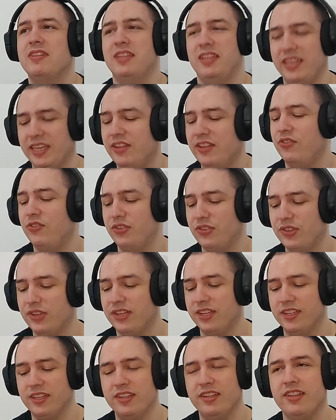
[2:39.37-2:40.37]
Interesting.
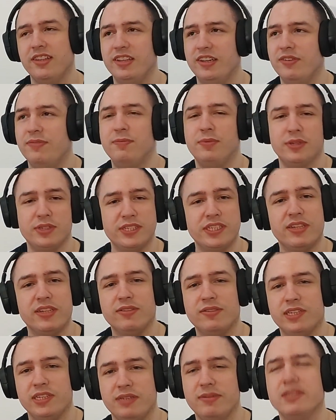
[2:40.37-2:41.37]
Daft Punk kind of vibe.